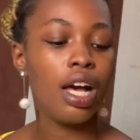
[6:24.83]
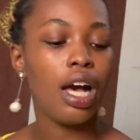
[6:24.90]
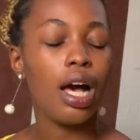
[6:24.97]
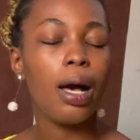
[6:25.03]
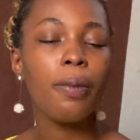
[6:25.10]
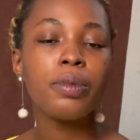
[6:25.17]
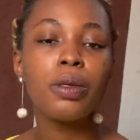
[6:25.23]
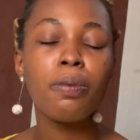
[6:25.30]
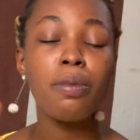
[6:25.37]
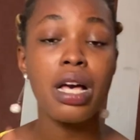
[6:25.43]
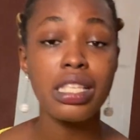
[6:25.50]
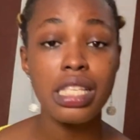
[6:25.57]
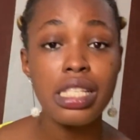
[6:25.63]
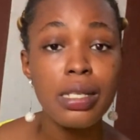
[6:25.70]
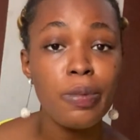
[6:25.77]
The
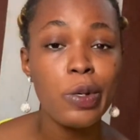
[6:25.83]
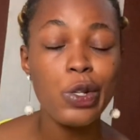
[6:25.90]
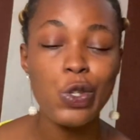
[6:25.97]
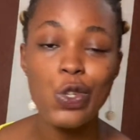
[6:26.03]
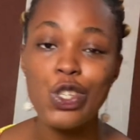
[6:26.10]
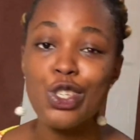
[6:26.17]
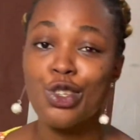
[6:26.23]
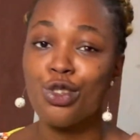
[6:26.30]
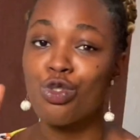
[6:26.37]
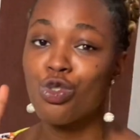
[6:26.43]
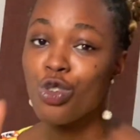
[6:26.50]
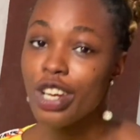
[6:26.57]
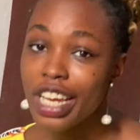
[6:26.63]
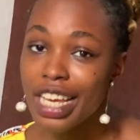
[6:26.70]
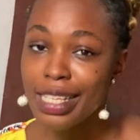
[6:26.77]
masseter muscle is the
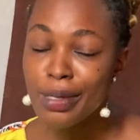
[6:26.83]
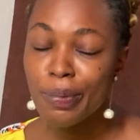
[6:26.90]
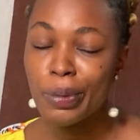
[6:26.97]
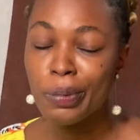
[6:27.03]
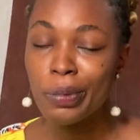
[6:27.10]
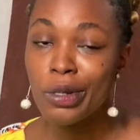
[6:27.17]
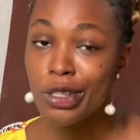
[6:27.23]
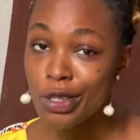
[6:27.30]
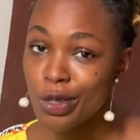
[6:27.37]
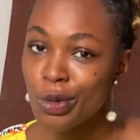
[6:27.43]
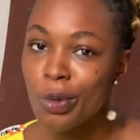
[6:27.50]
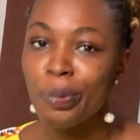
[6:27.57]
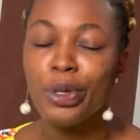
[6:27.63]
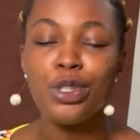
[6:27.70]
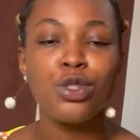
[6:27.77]
strongest
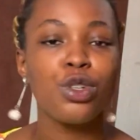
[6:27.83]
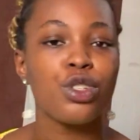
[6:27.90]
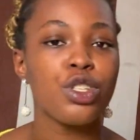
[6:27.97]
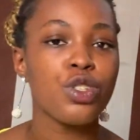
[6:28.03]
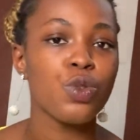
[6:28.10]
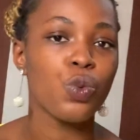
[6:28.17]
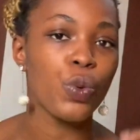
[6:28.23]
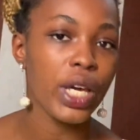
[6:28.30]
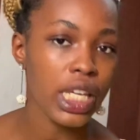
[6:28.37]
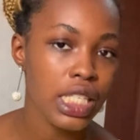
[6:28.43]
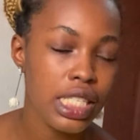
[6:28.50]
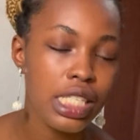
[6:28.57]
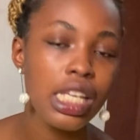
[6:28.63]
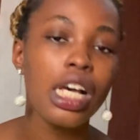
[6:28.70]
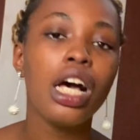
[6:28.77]
muscle based on its
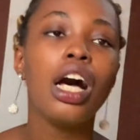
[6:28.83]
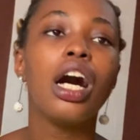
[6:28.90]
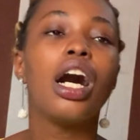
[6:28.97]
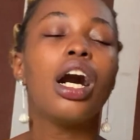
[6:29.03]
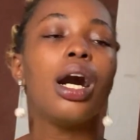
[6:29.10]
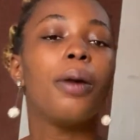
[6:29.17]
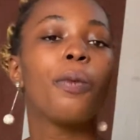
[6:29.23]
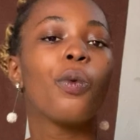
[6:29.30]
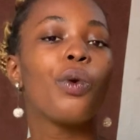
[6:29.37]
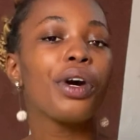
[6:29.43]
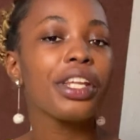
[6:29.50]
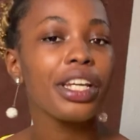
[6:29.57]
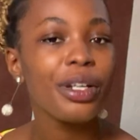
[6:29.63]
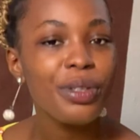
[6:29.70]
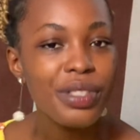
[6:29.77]
weight.
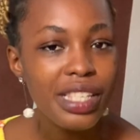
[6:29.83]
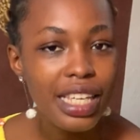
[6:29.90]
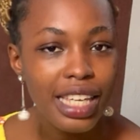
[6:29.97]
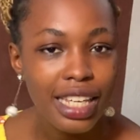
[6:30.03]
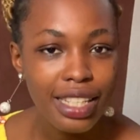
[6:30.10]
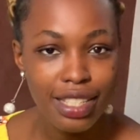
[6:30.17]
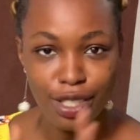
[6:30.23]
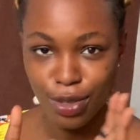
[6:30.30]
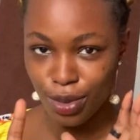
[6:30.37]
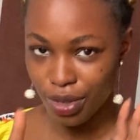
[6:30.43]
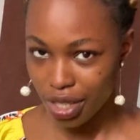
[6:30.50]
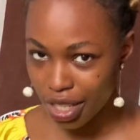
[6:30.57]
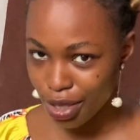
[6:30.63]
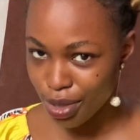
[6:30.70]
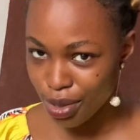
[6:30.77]
What else again did you learn